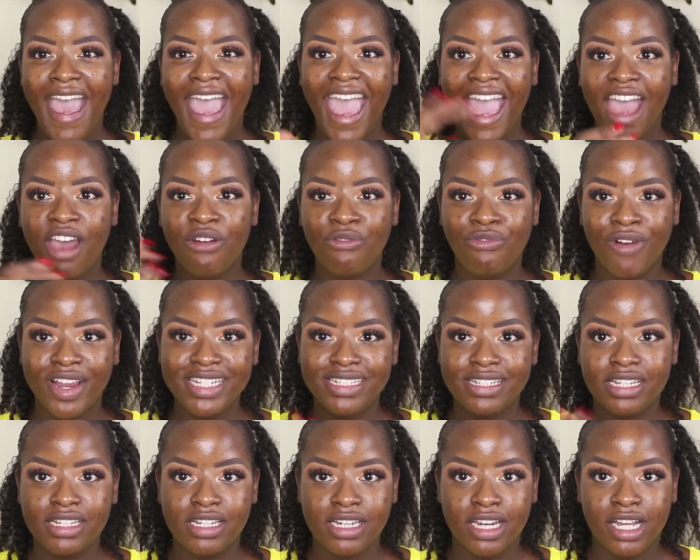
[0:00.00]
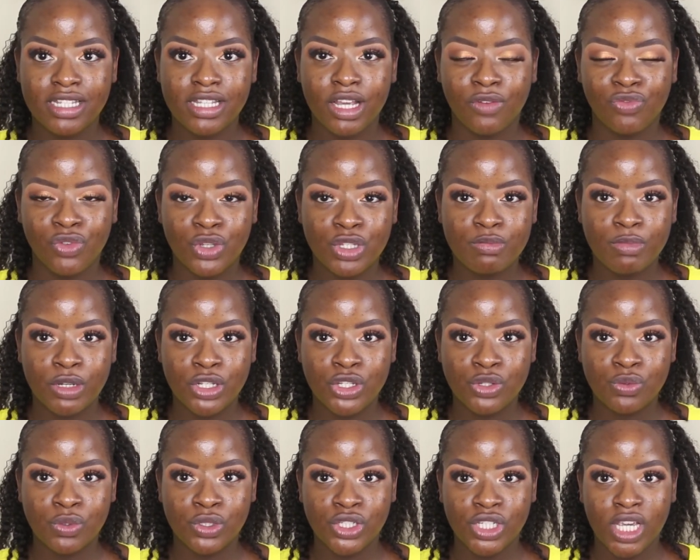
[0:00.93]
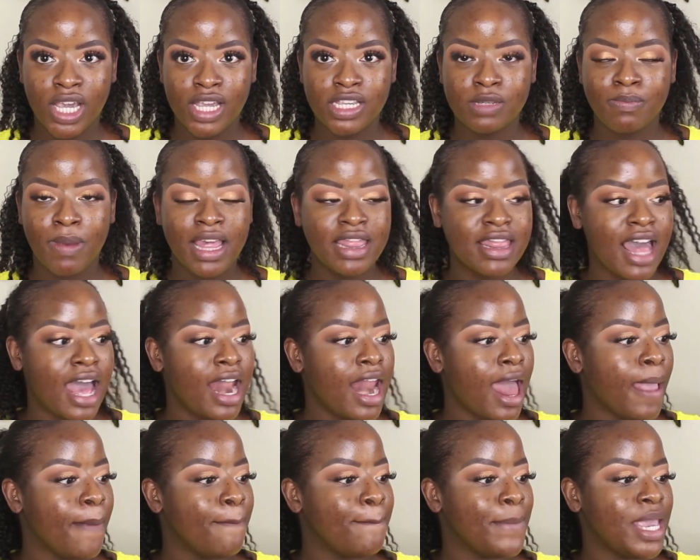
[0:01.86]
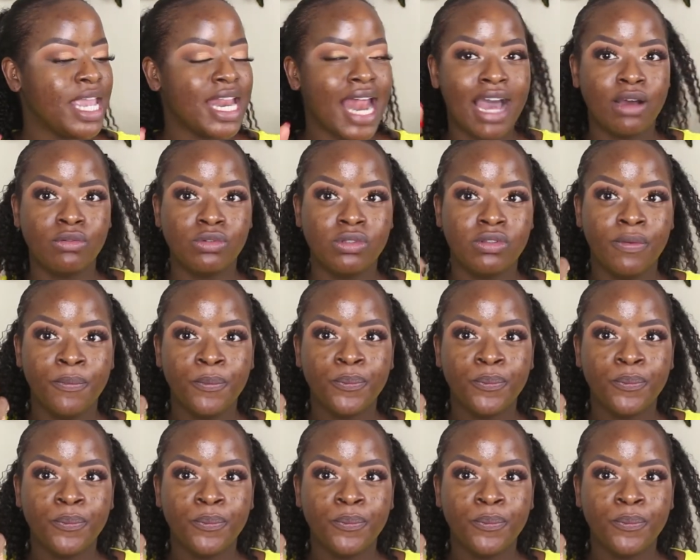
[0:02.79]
aeratedness of the sponge will change. By that I mean how